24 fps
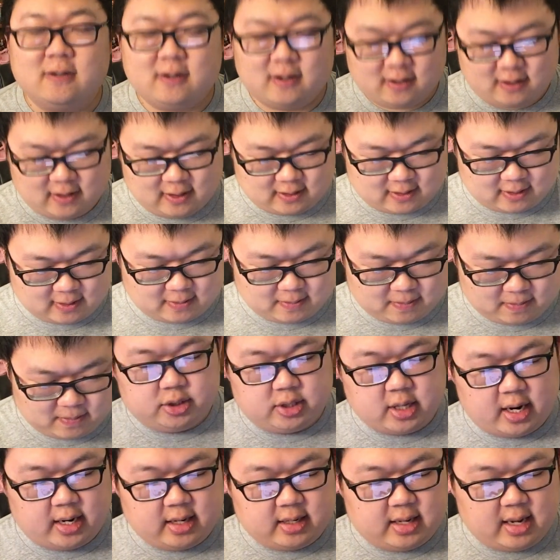I like it.
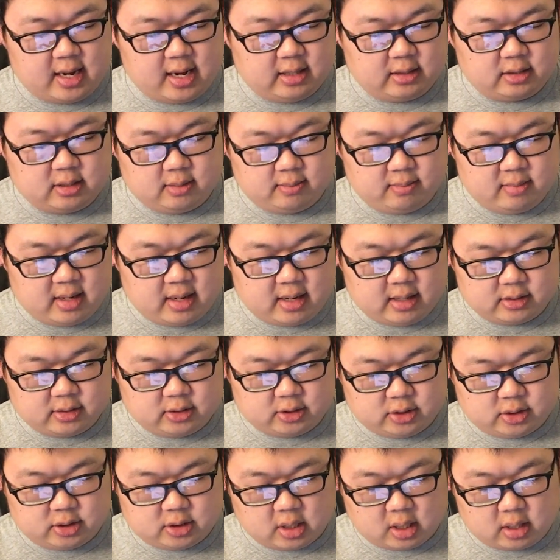
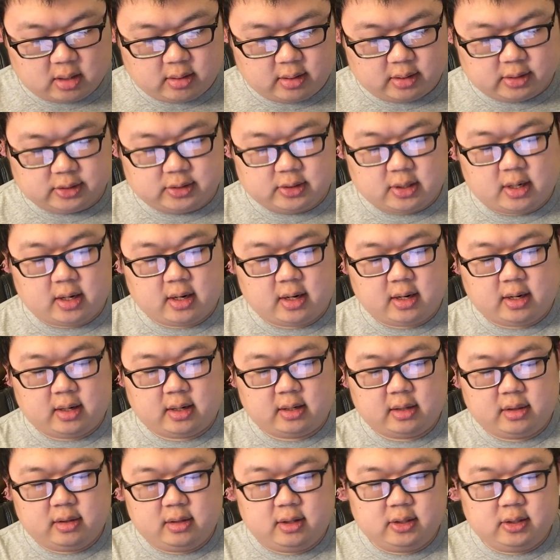Gigantamax Charizard.